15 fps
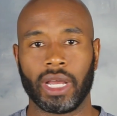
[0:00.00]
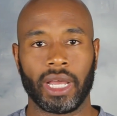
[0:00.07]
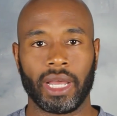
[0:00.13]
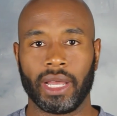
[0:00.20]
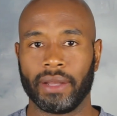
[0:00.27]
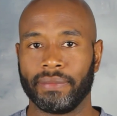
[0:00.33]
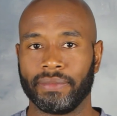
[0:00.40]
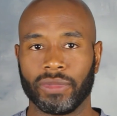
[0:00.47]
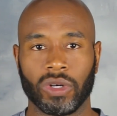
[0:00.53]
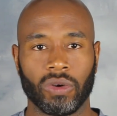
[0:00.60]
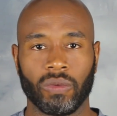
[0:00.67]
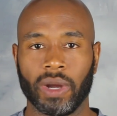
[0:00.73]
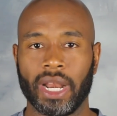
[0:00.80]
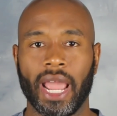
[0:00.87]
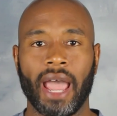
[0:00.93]
or
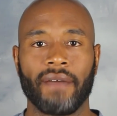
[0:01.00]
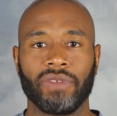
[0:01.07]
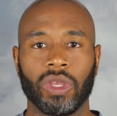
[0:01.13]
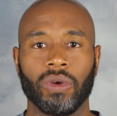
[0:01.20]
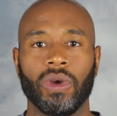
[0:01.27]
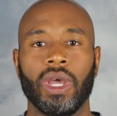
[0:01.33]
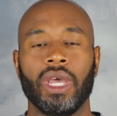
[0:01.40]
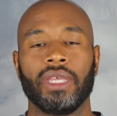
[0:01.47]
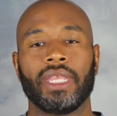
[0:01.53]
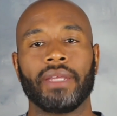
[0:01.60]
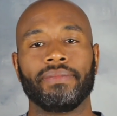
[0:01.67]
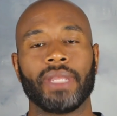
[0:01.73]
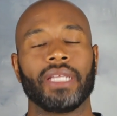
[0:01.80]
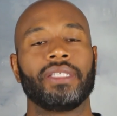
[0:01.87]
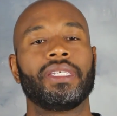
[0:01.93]
what have you,
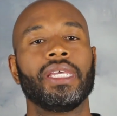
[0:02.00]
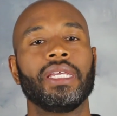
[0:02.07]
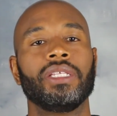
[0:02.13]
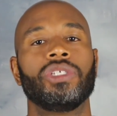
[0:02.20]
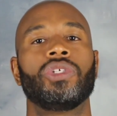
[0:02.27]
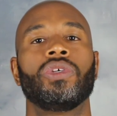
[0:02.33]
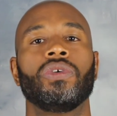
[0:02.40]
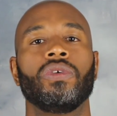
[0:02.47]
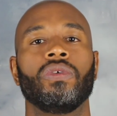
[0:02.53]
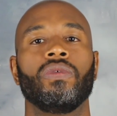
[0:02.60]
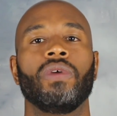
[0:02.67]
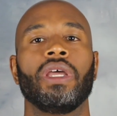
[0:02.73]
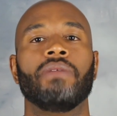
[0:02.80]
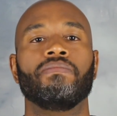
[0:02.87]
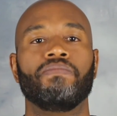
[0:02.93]
they tend
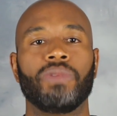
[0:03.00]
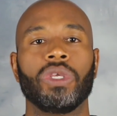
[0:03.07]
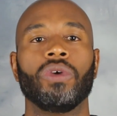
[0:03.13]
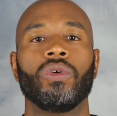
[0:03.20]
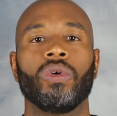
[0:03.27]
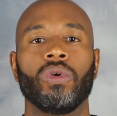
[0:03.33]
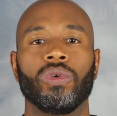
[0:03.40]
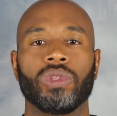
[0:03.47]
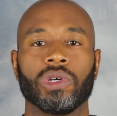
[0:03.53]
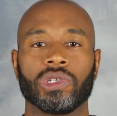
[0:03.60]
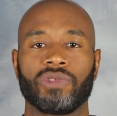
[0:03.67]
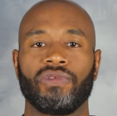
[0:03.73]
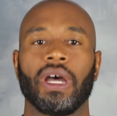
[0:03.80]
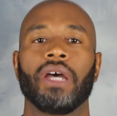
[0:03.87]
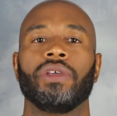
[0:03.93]
to imbue
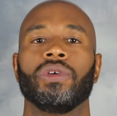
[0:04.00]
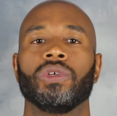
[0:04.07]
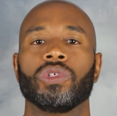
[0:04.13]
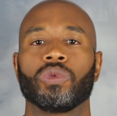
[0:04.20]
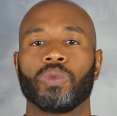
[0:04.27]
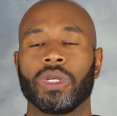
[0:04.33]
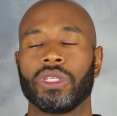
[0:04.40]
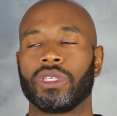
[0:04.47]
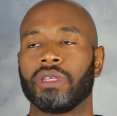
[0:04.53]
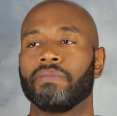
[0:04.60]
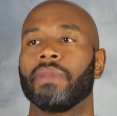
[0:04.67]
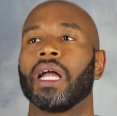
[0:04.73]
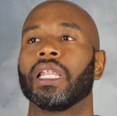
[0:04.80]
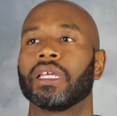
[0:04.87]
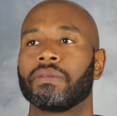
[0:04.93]
those values with
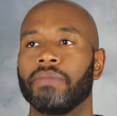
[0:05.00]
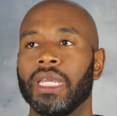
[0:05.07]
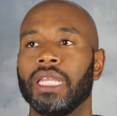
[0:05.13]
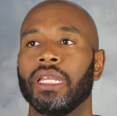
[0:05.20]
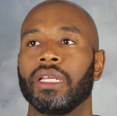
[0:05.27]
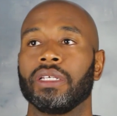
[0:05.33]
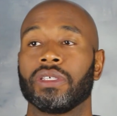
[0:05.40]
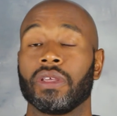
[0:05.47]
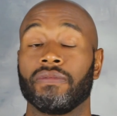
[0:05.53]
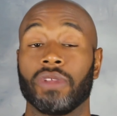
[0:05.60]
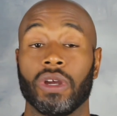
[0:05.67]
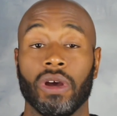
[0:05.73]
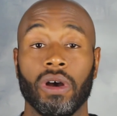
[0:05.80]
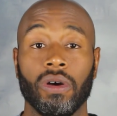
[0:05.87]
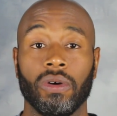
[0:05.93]
symbolic meanings of
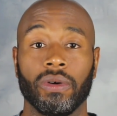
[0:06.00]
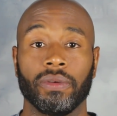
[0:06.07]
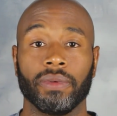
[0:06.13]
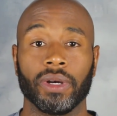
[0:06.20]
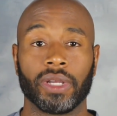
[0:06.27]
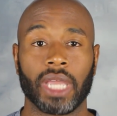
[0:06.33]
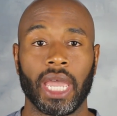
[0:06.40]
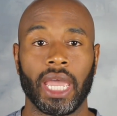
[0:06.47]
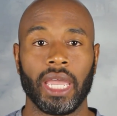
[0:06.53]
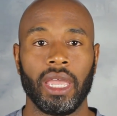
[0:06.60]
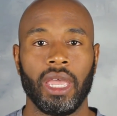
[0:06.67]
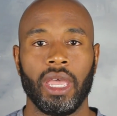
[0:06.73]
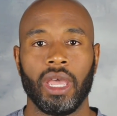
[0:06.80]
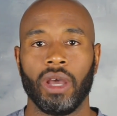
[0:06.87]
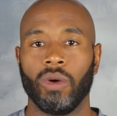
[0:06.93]
their own. Okay,
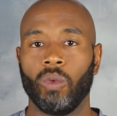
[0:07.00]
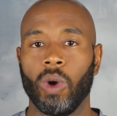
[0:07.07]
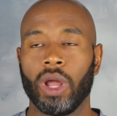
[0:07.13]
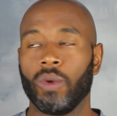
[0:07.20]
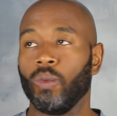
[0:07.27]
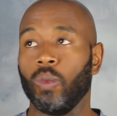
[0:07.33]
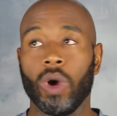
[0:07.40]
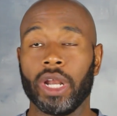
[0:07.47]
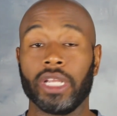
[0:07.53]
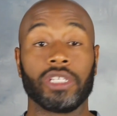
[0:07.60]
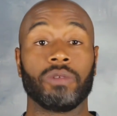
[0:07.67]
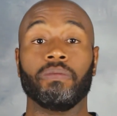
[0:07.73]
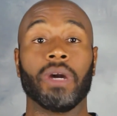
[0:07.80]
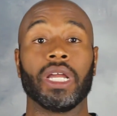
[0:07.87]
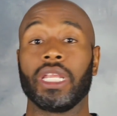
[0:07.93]
what
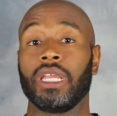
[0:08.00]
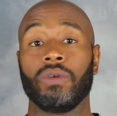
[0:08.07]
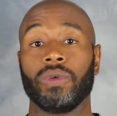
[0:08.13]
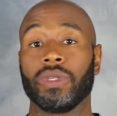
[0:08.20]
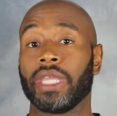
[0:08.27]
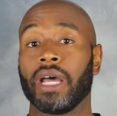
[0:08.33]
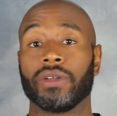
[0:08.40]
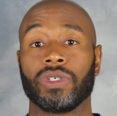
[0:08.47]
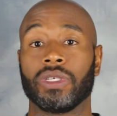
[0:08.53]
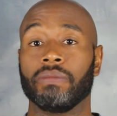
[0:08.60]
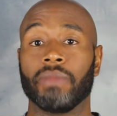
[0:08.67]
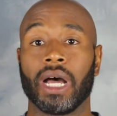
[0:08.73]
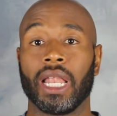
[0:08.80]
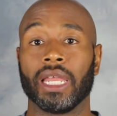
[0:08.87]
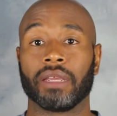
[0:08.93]
is money without
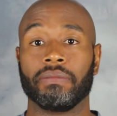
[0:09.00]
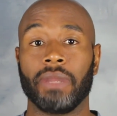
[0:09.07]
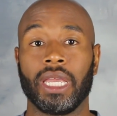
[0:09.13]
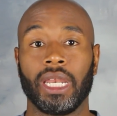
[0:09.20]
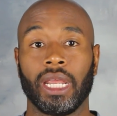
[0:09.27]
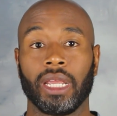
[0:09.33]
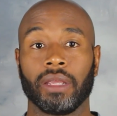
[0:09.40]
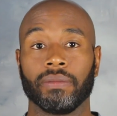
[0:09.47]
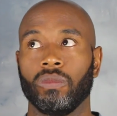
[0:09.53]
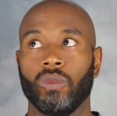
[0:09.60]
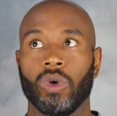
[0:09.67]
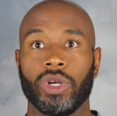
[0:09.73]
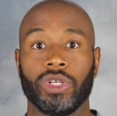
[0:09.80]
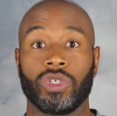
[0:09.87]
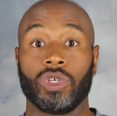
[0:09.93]
symbolic meaning?
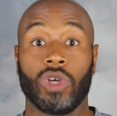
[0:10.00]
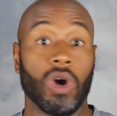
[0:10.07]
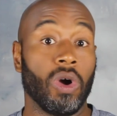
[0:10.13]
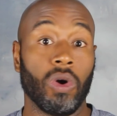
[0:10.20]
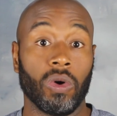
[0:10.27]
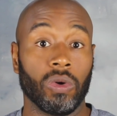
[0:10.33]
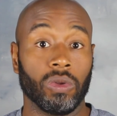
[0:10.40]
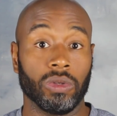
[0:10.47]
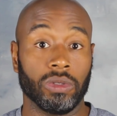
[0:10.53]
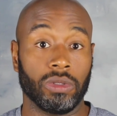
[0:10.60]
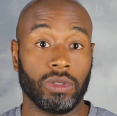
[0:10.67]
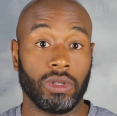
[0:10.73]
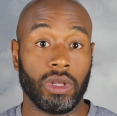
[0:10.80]
What is gold?